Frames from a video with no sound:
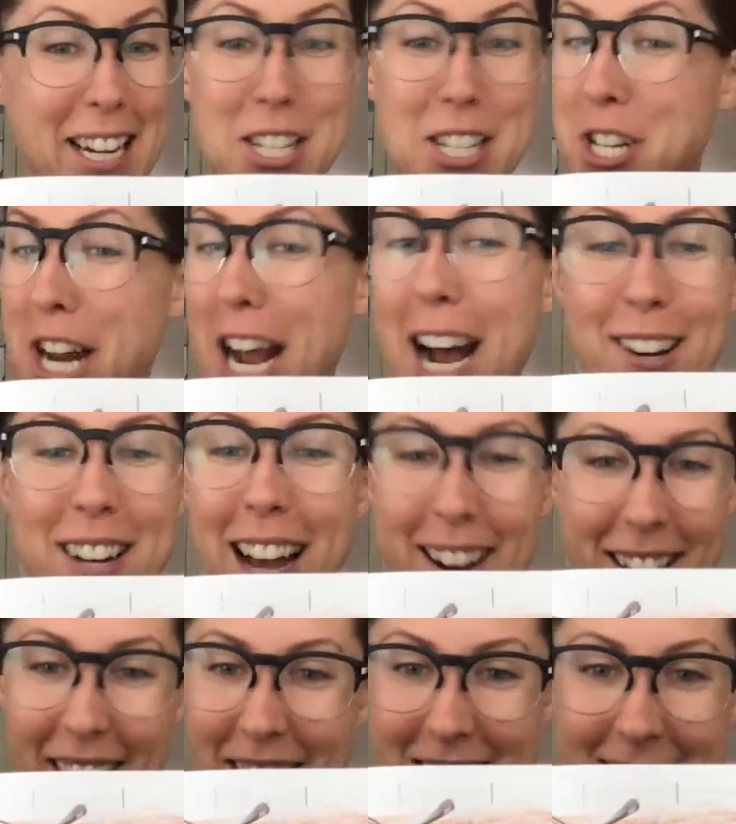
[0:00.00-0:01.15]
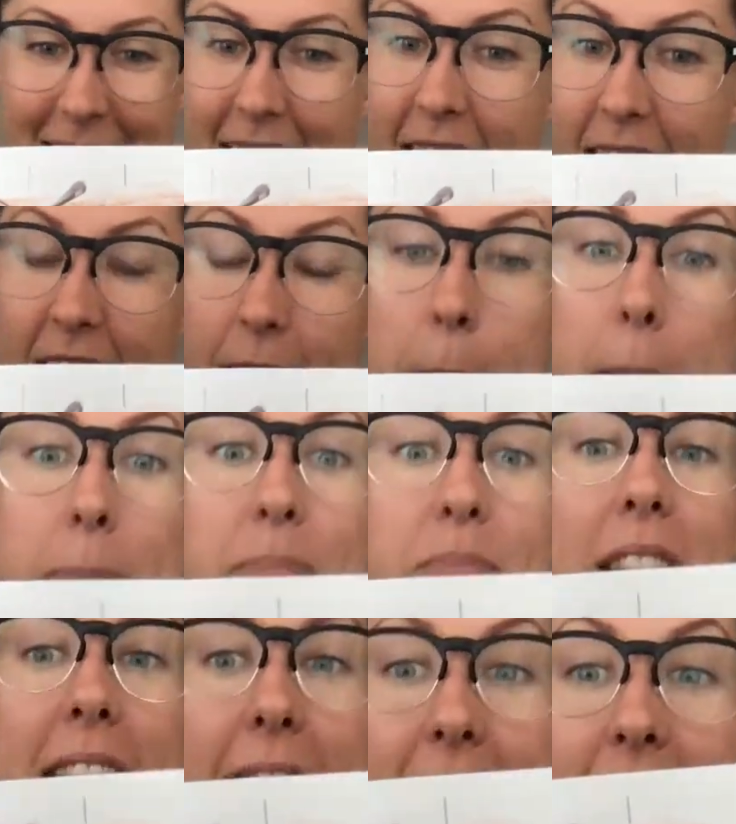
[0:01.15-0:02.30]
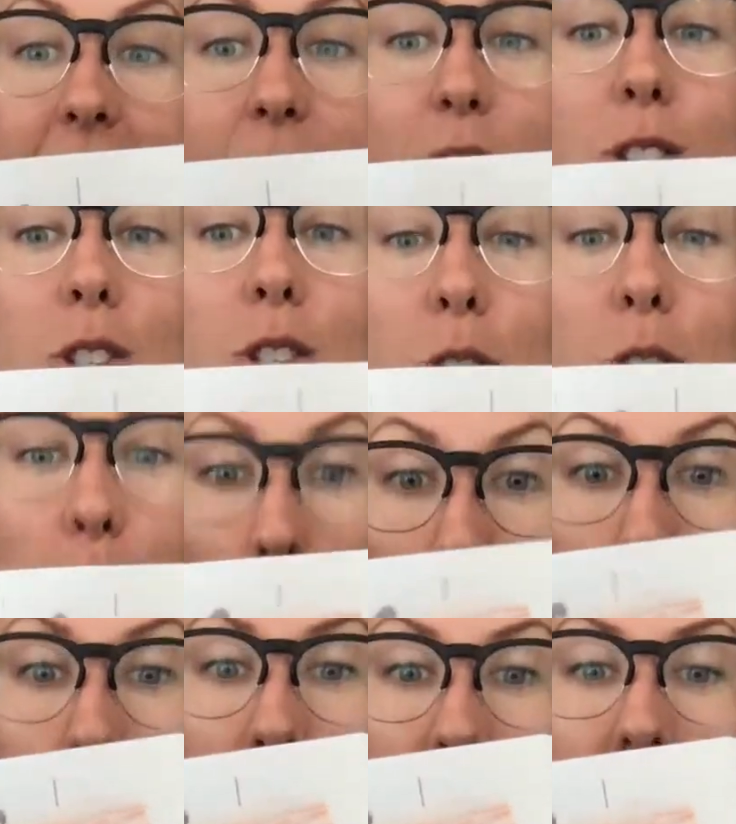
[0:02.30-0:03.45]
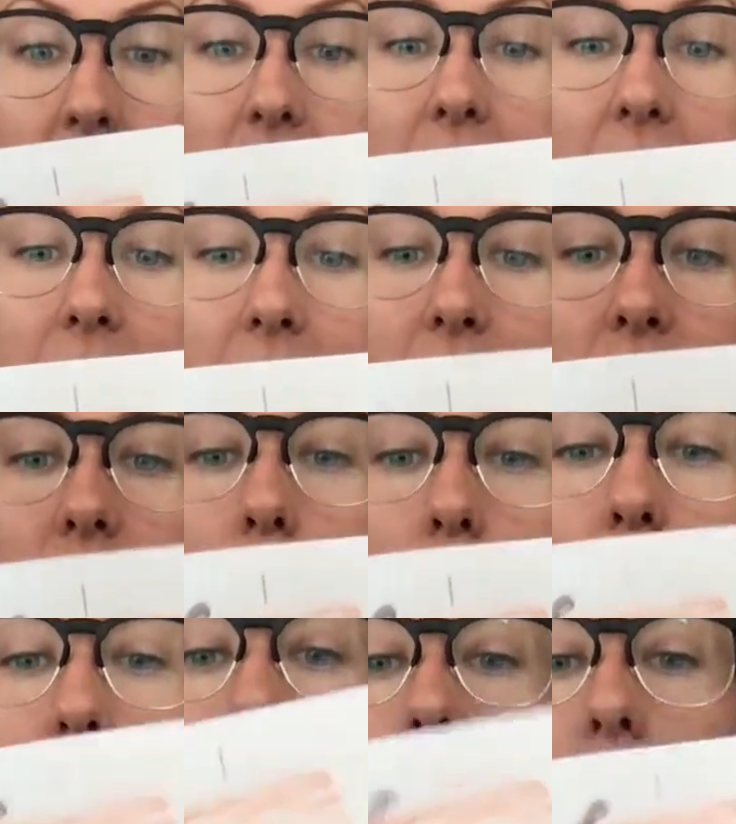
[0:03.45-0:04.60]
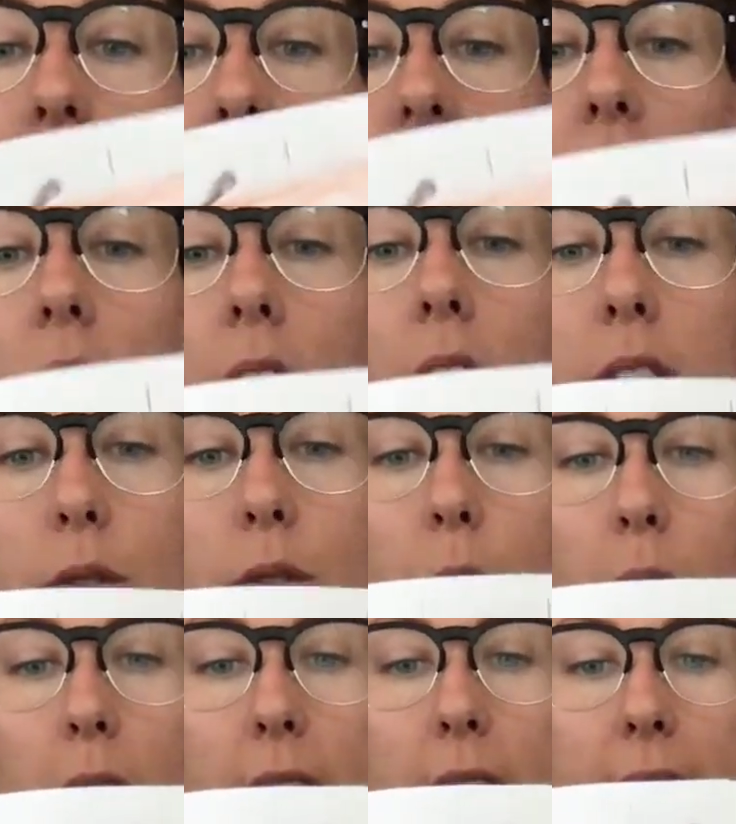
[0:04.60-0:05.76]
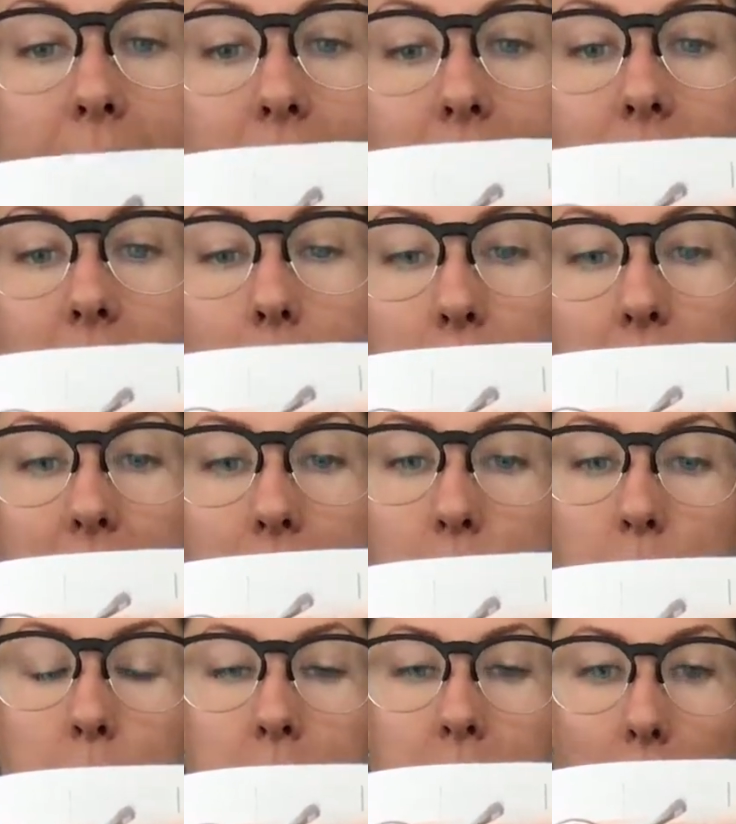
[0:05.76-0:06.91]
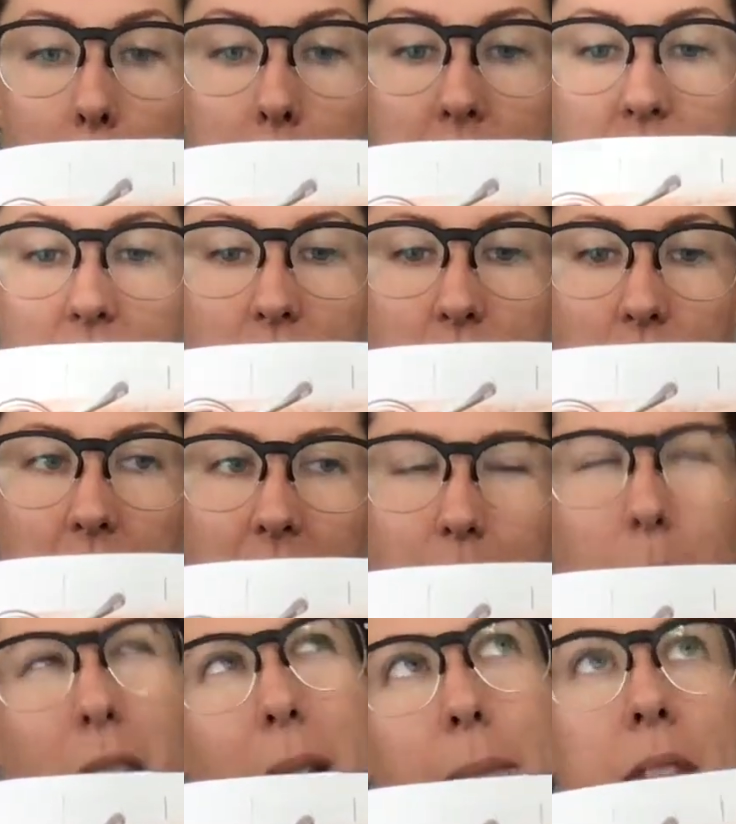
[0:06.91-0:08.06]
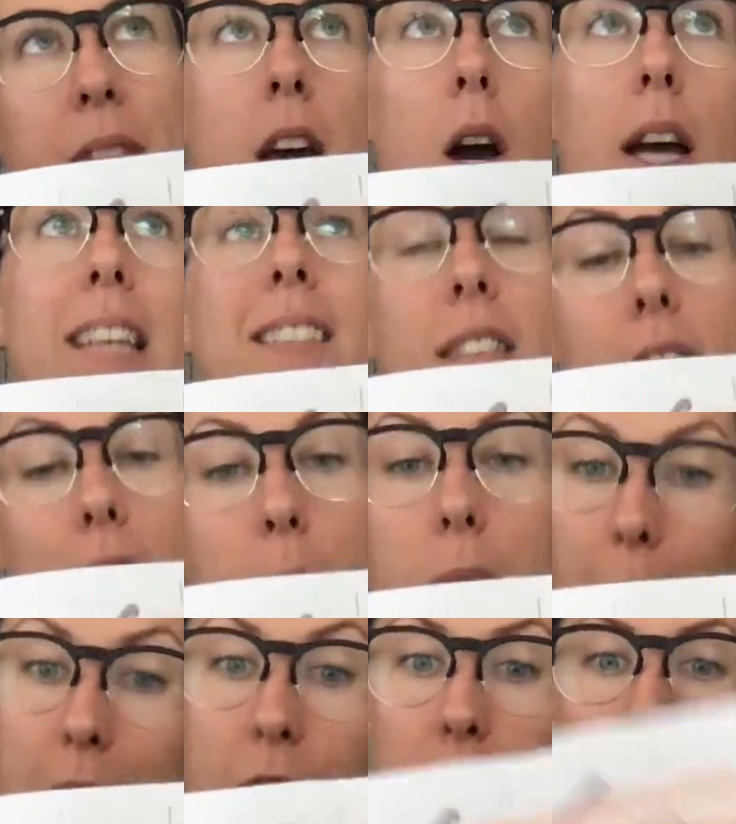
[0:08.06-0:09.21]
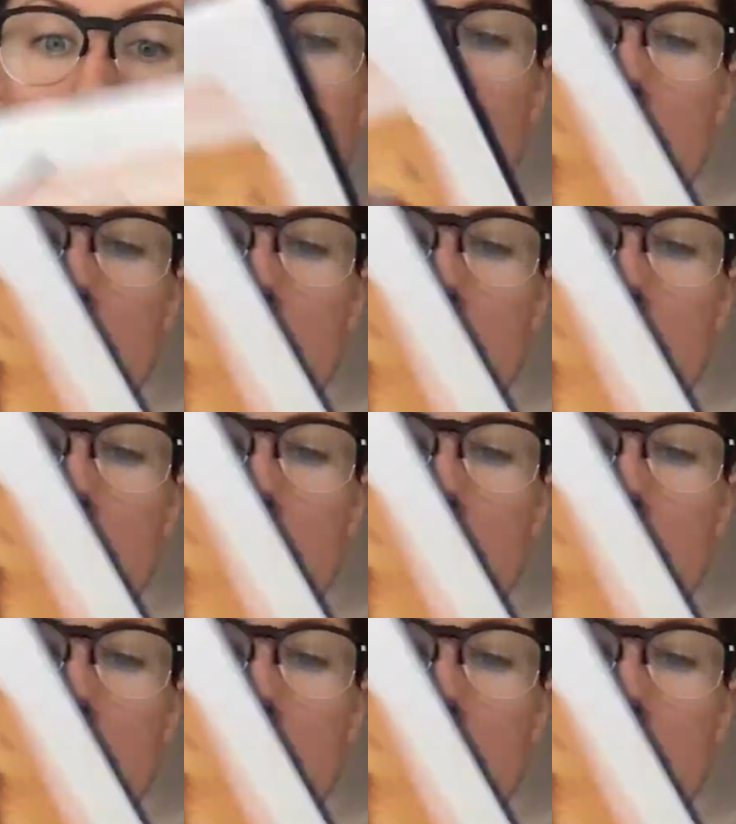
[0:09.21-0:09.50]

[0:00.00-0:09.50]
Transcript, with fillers: chow down on this cake. It is so good. So the sauce for it is liquid at room temperature, sort of. Well, is liquid when you make